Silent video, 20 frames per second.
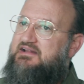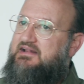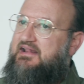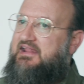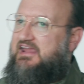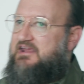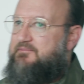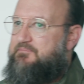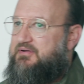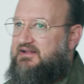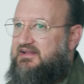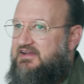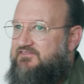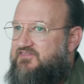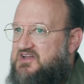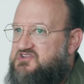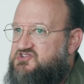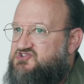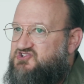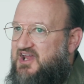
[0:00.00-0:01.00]
elite
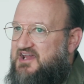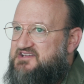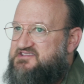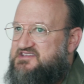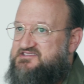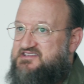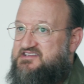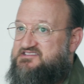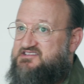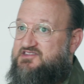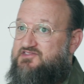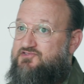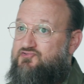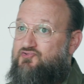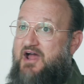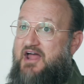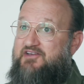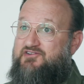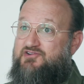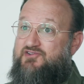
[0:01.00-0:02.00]
believed that Jesus is a
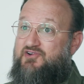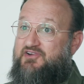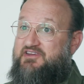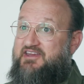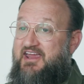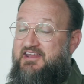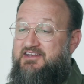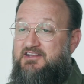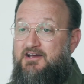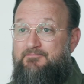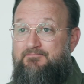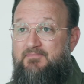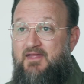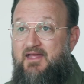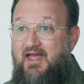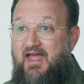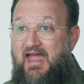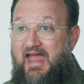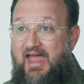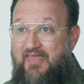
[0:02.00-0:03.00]
threat to their kingdom
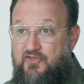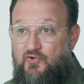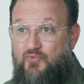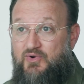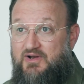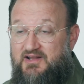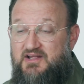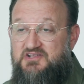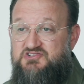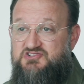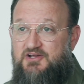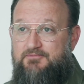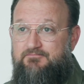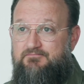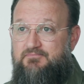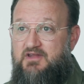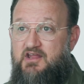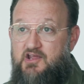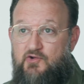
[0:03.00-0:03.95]
and their religion.